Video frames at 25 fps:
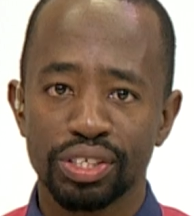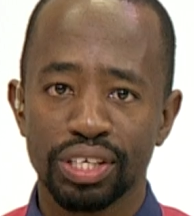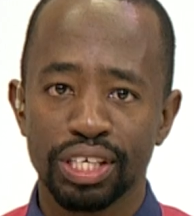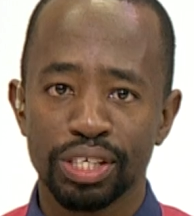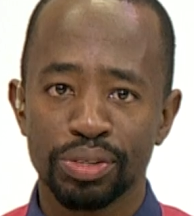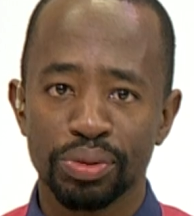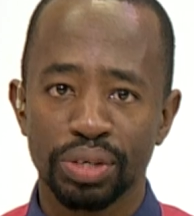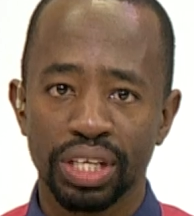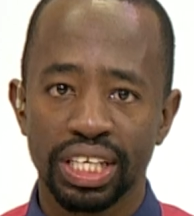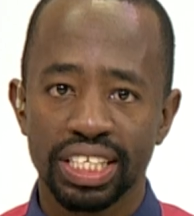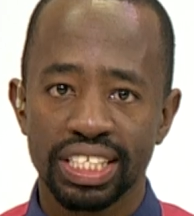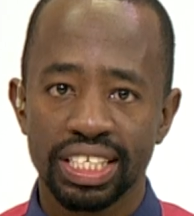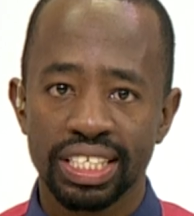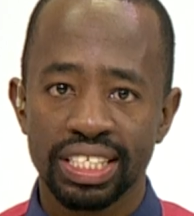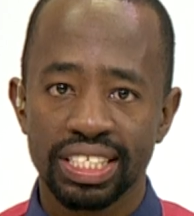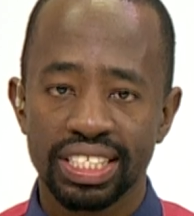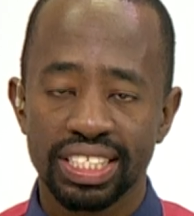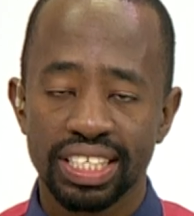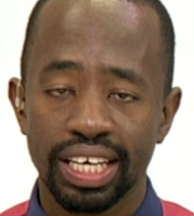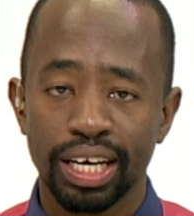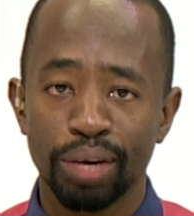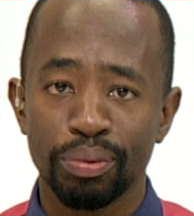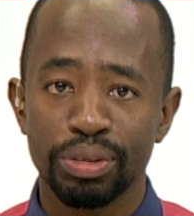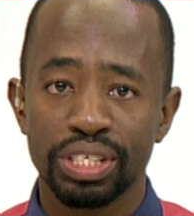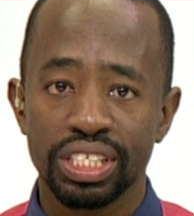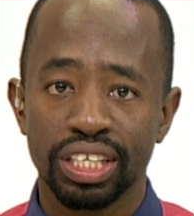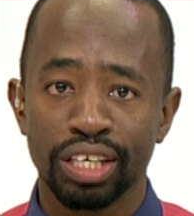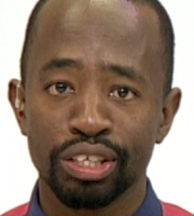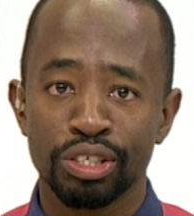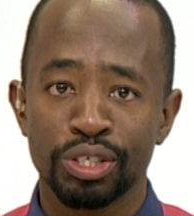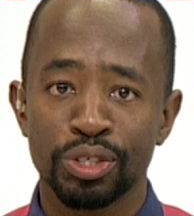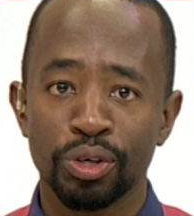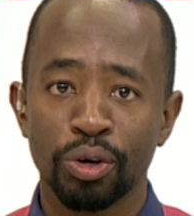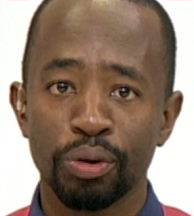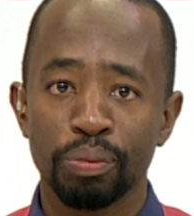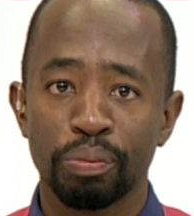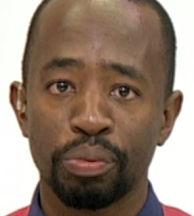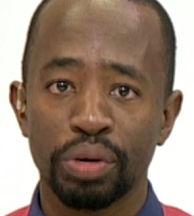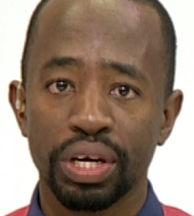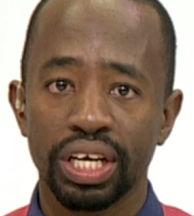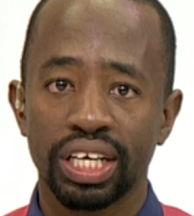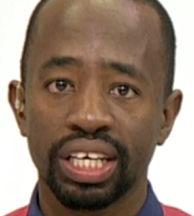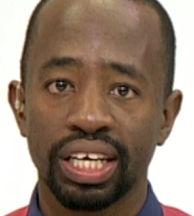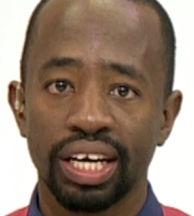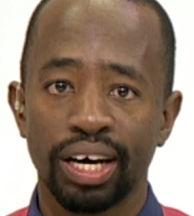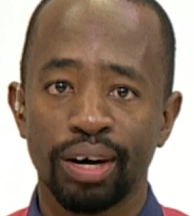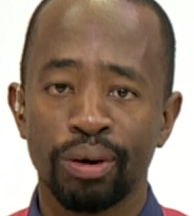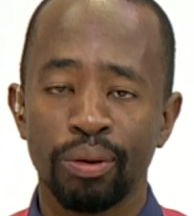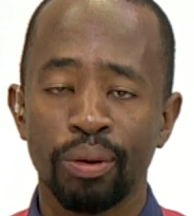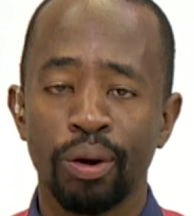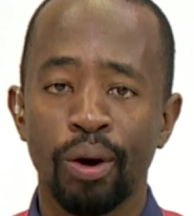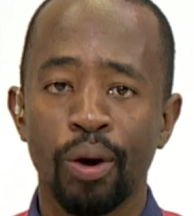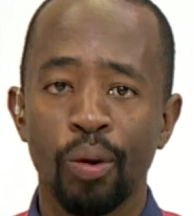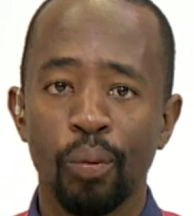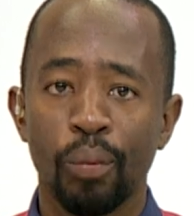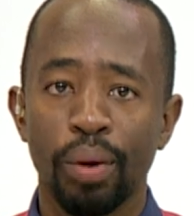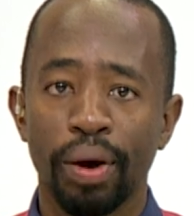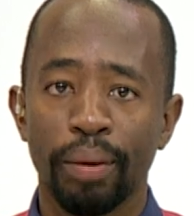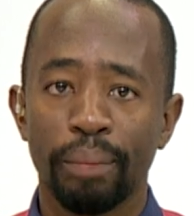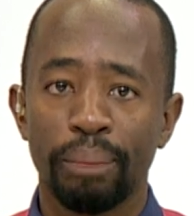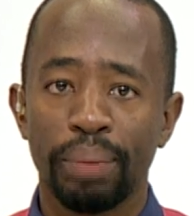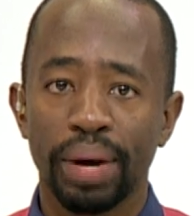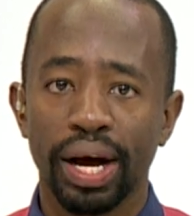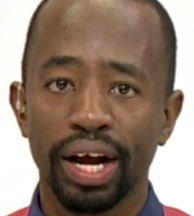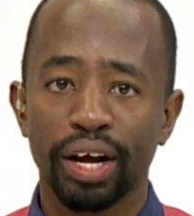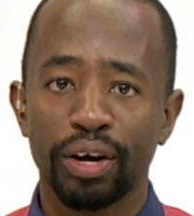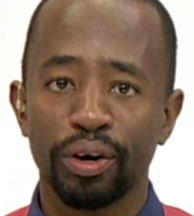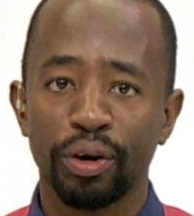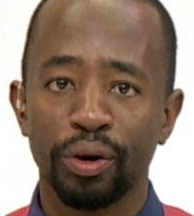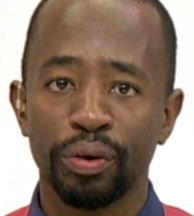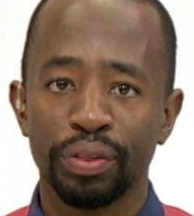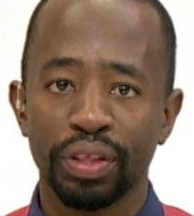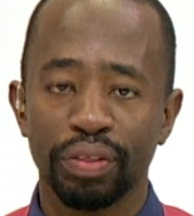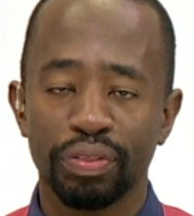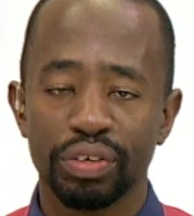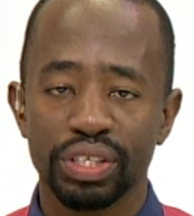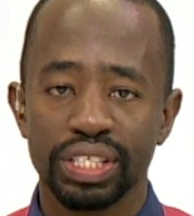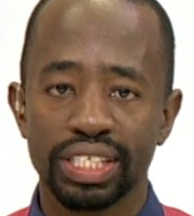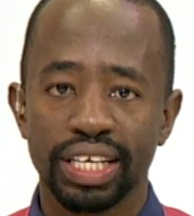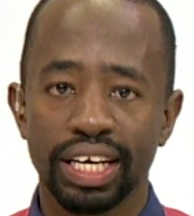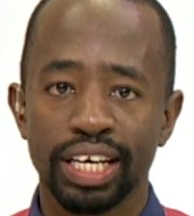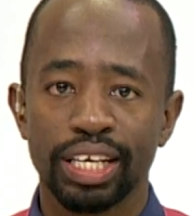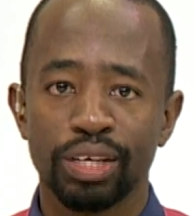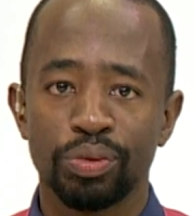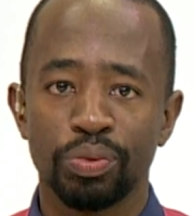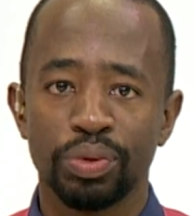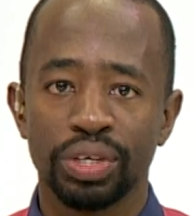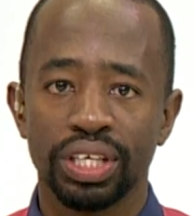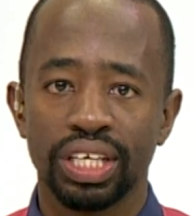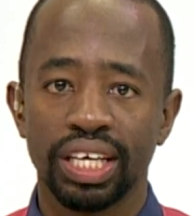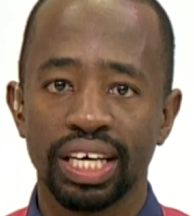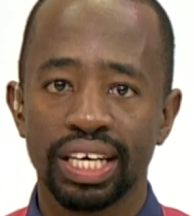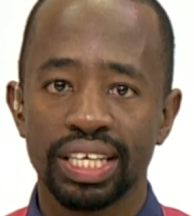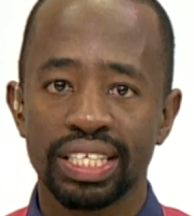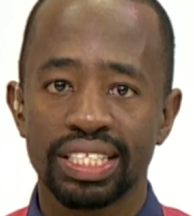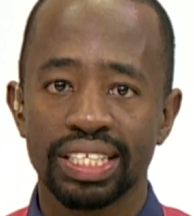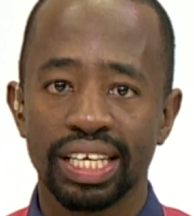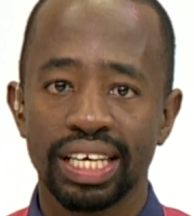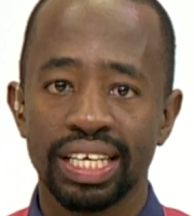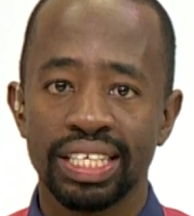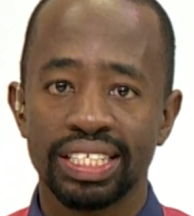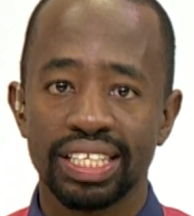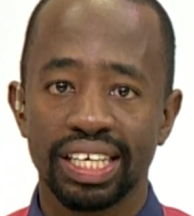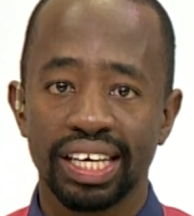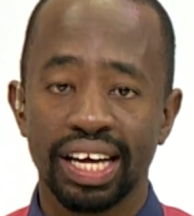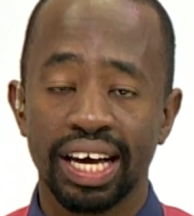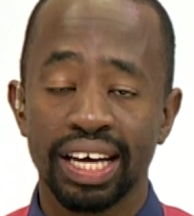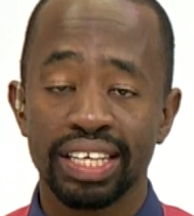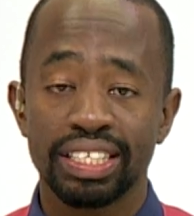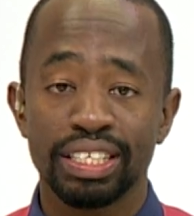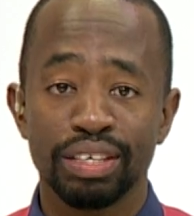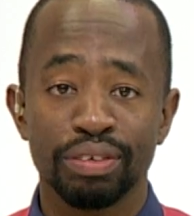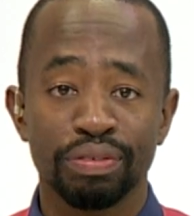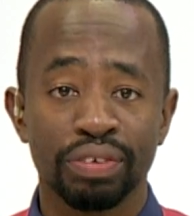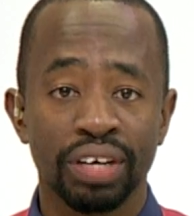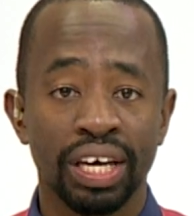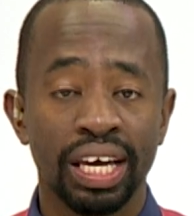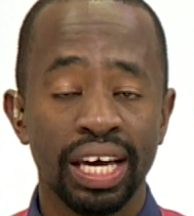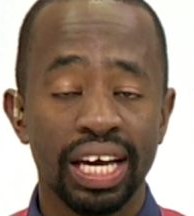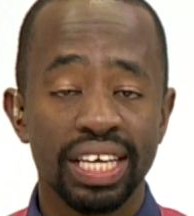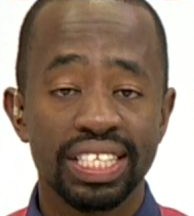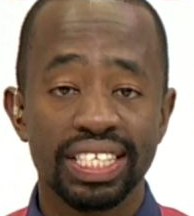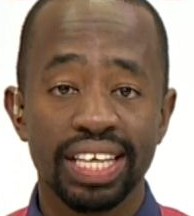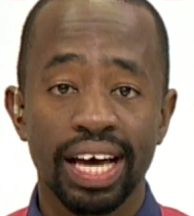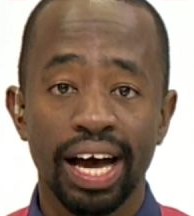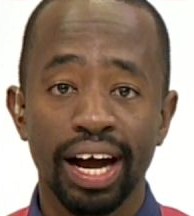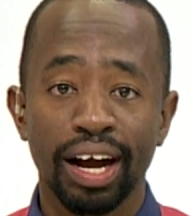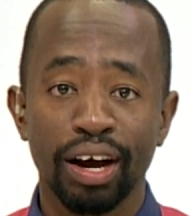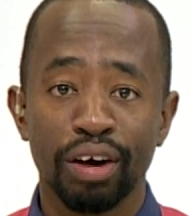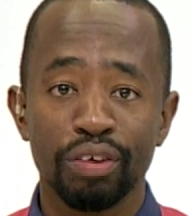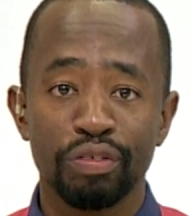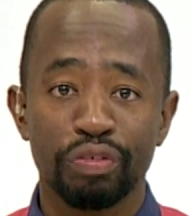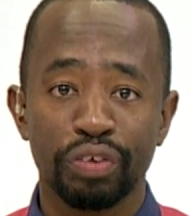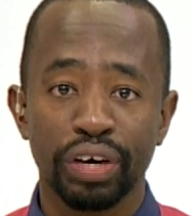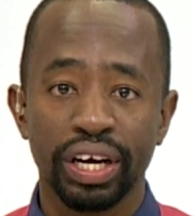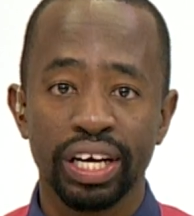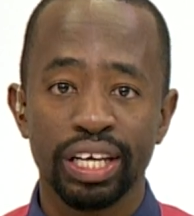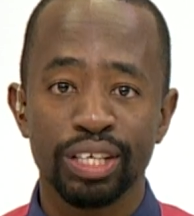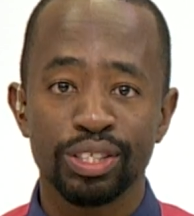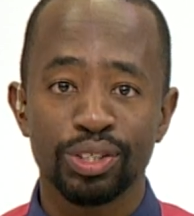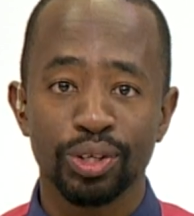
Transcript: as well. Asante sana. We take a short break now. We are back on the other side. We get interactive. It's a Hangout Friday, so